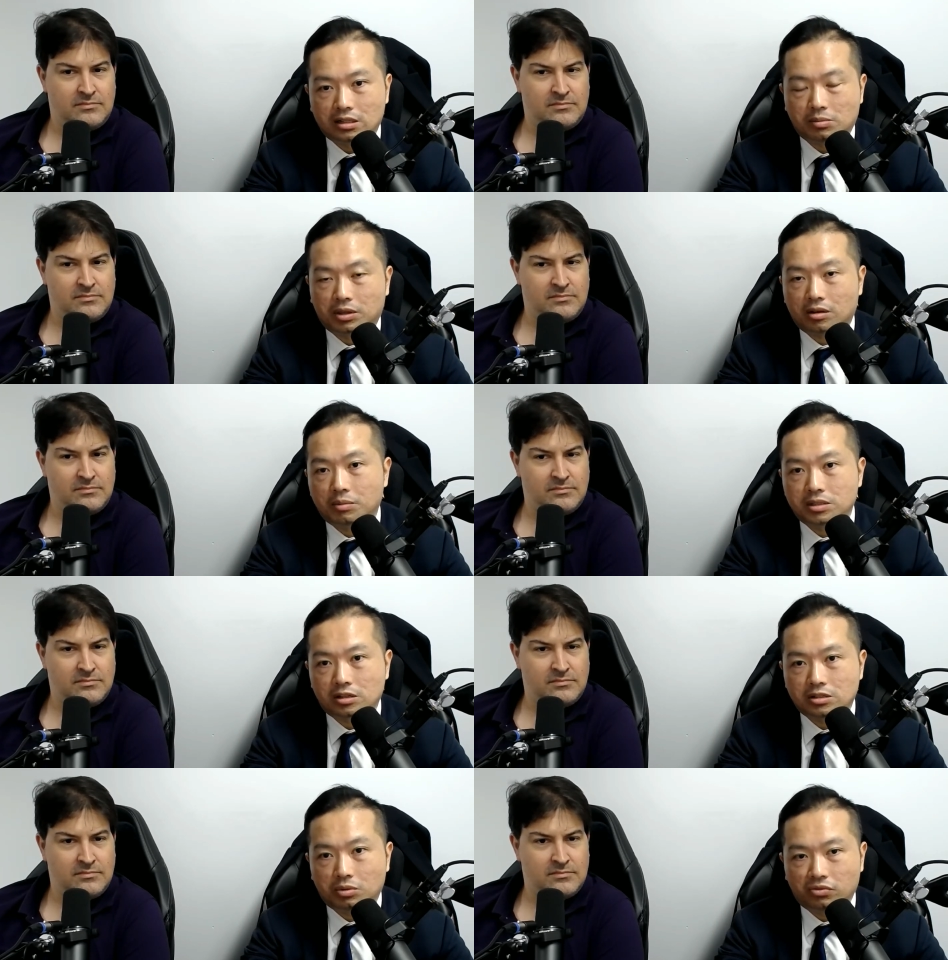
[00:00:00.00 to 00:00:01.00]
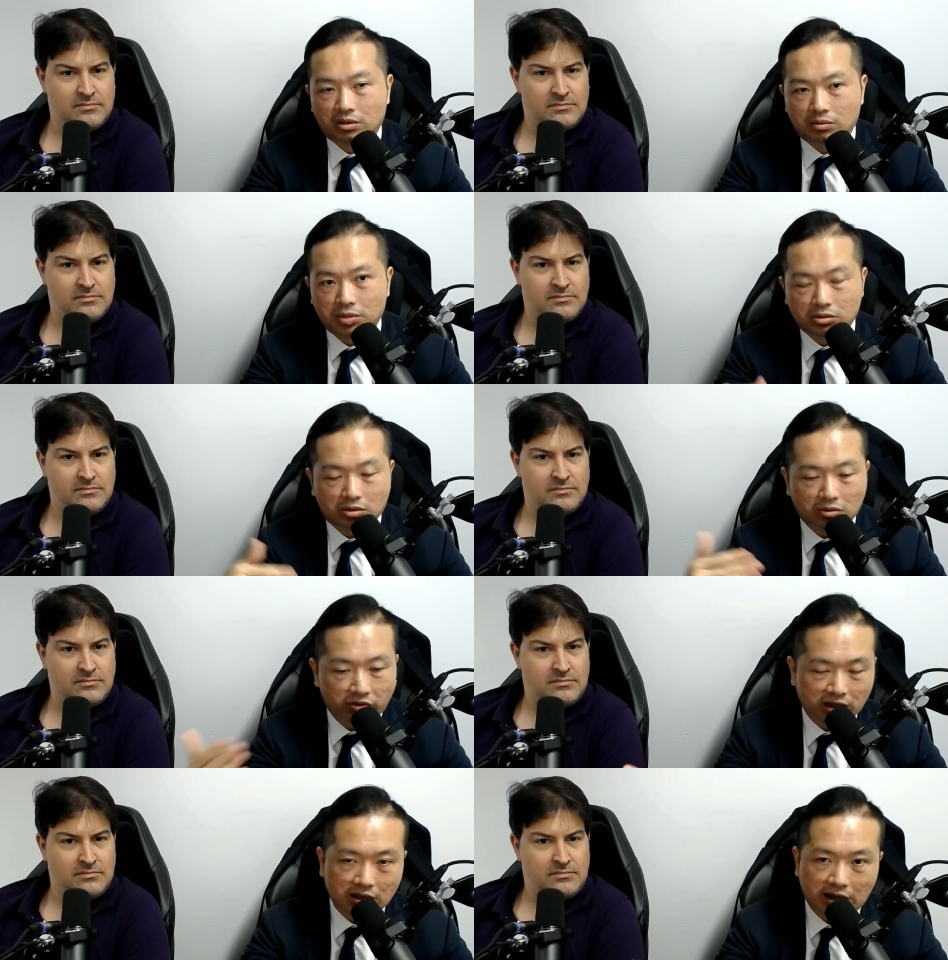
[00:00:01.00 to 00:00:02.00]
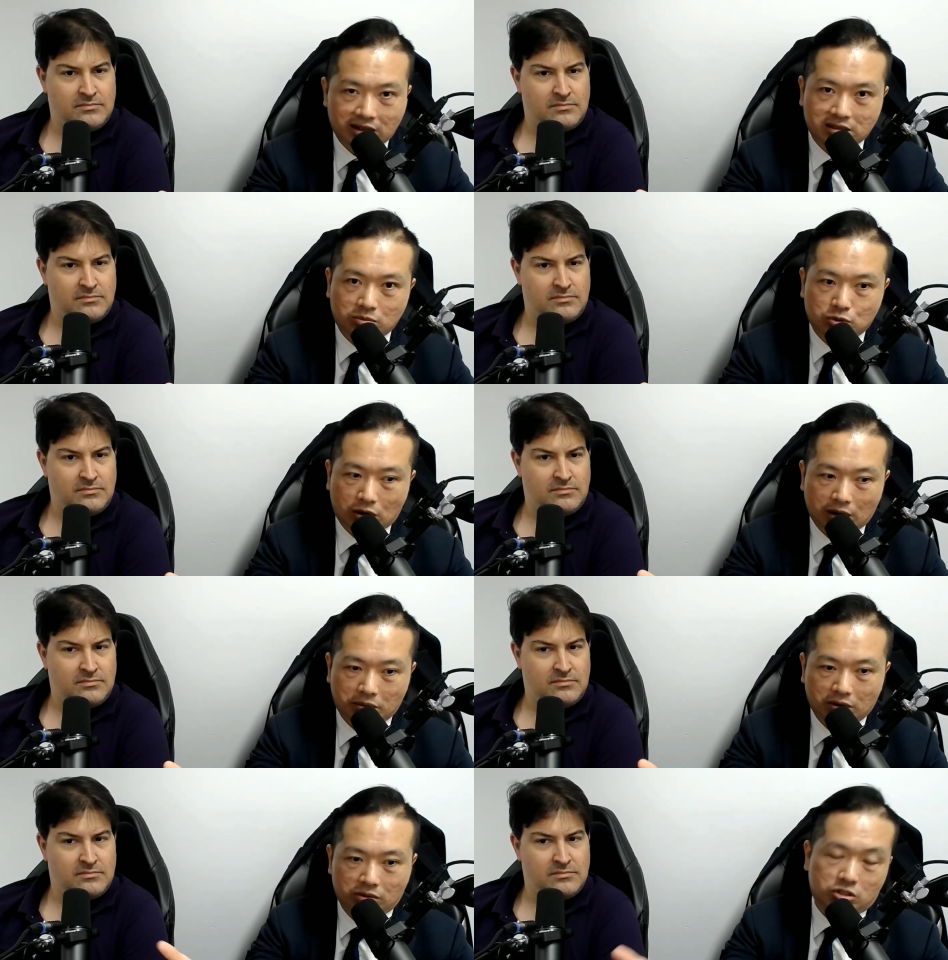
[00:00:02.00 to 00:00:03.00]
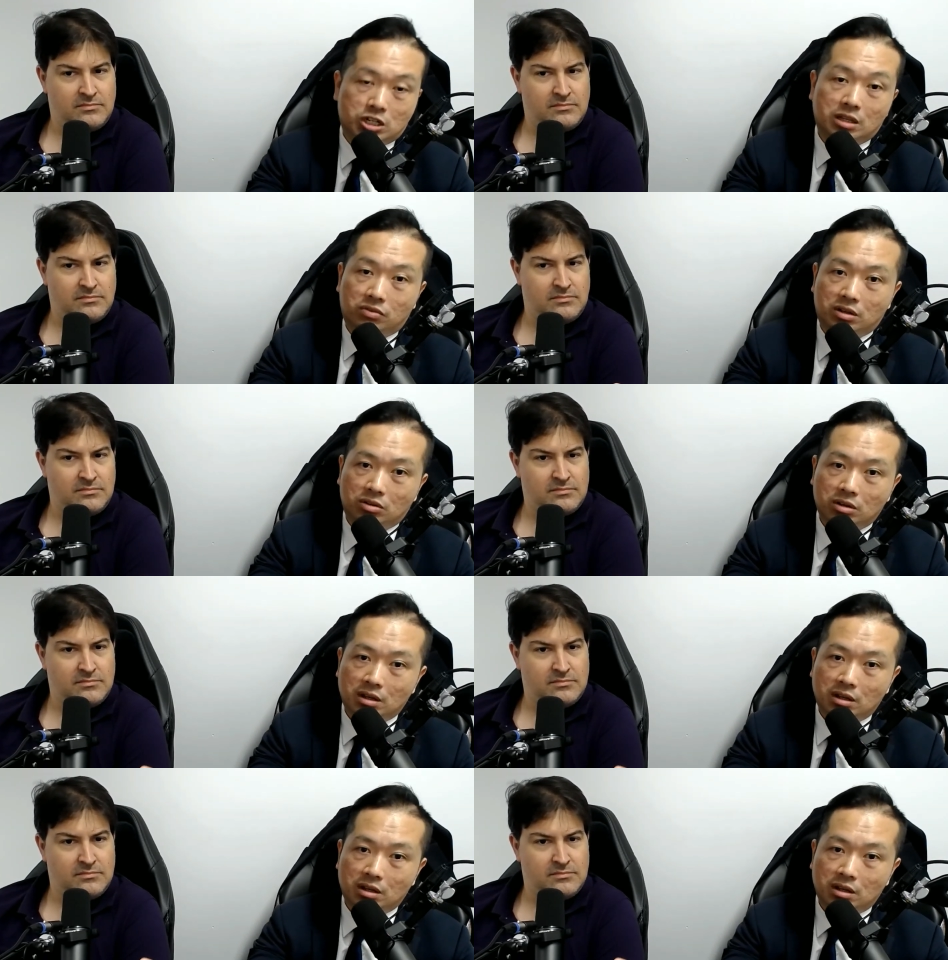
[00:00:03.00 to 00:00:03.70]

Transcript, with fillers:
Speaker 1: in the comment section below. Don't forget to like and subscribe or uh, to share the video.